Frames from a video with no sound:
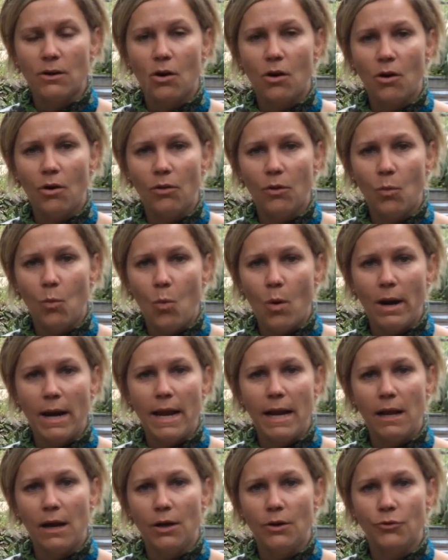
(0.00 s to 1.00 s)
call the
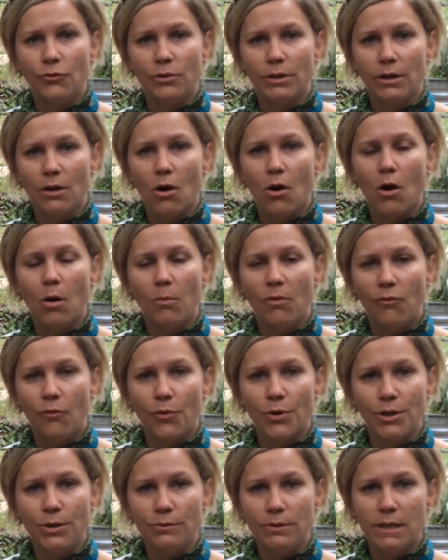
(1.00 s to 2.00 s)
1-800 call
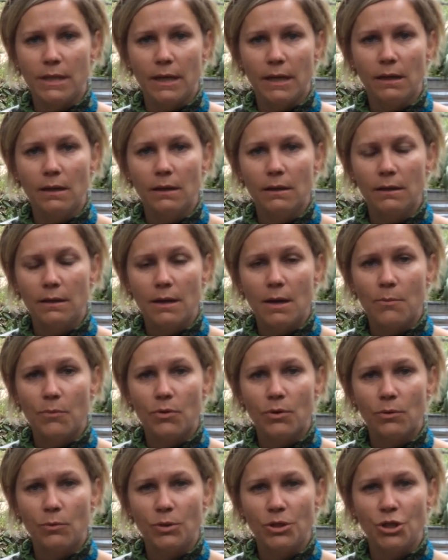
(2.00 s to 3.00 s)
before you dig
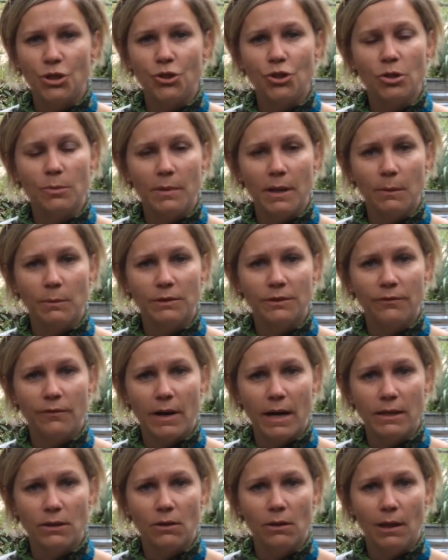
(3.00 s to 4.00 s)
number, which you should be able to
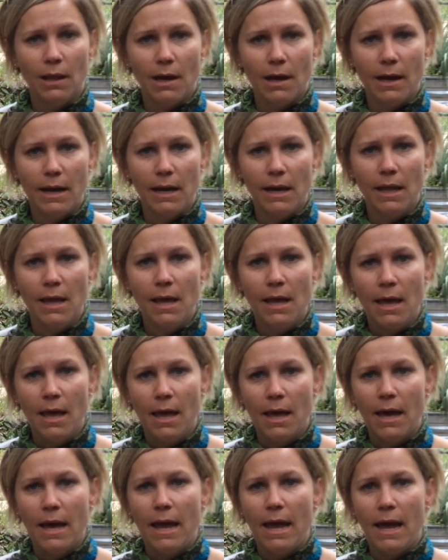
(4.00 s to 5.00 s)
find online.
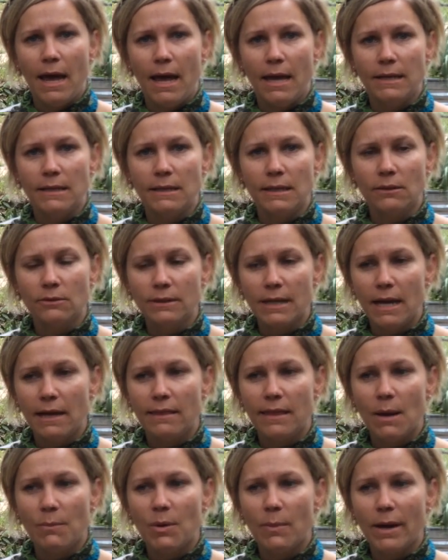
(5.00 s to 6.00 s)
And it'll
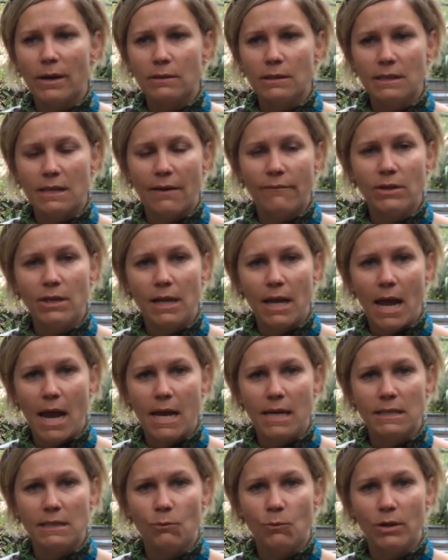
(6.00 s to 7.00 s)
take them about 7
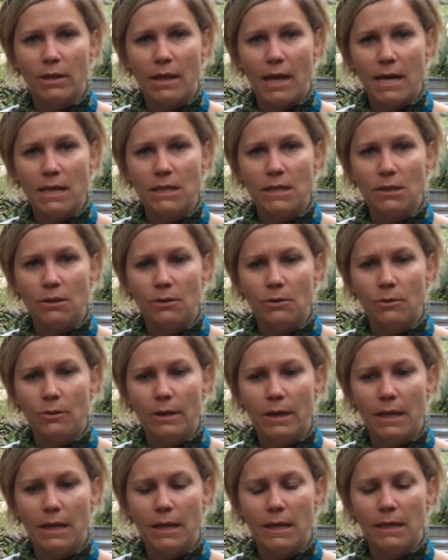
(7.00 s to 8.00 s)
days. And what they do
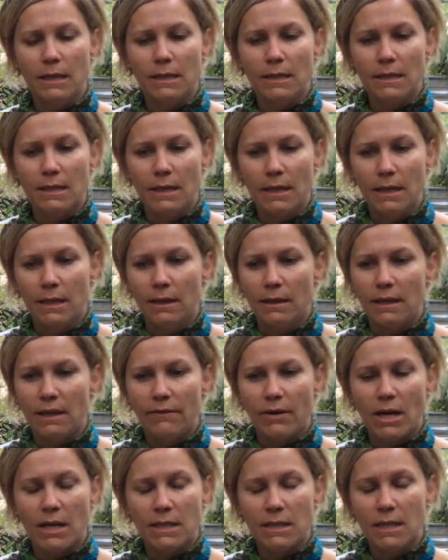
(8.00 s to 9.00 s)
is
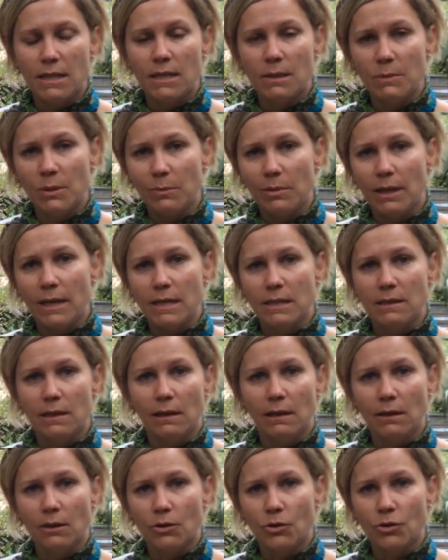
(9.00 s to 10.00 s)
they've got a system in place
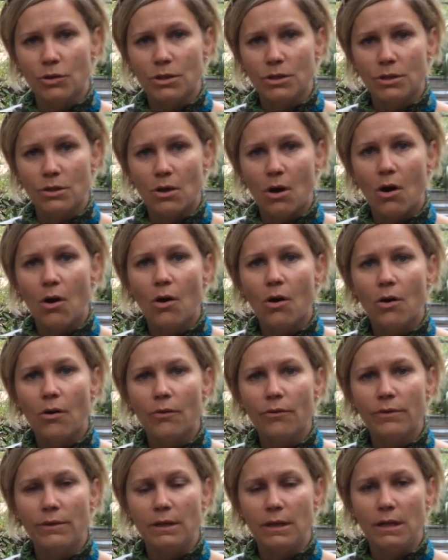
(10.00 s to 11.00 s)
that alerts
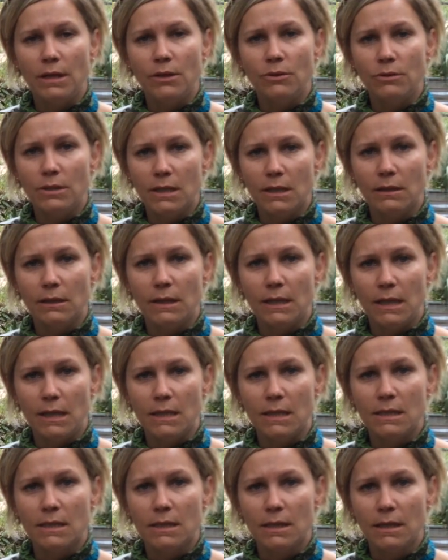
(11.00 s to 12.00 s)
all the
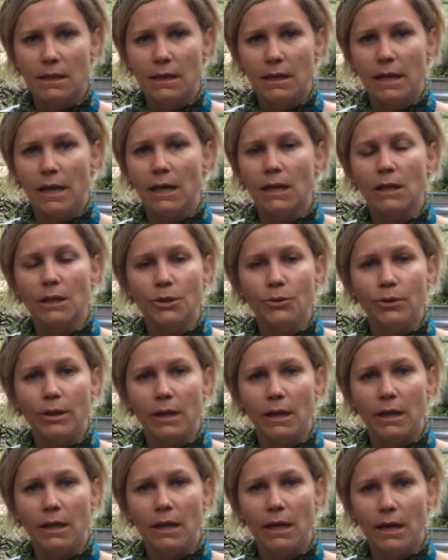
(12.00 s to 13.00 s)
utilities,
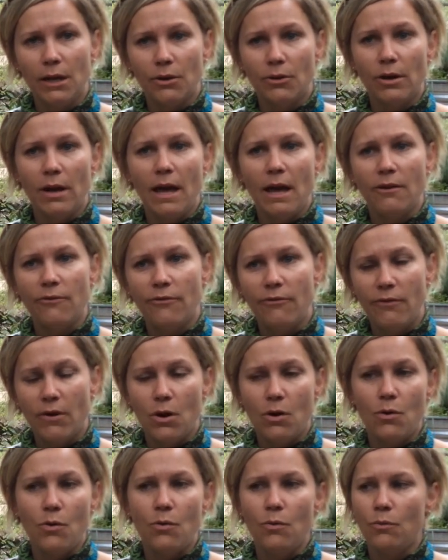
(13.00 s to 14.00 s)
including internet,
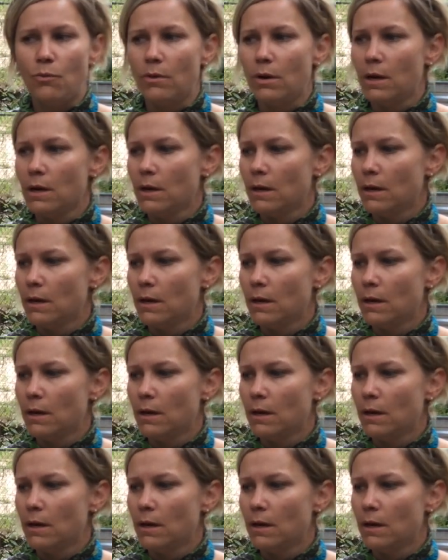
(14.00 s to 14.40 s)
phone,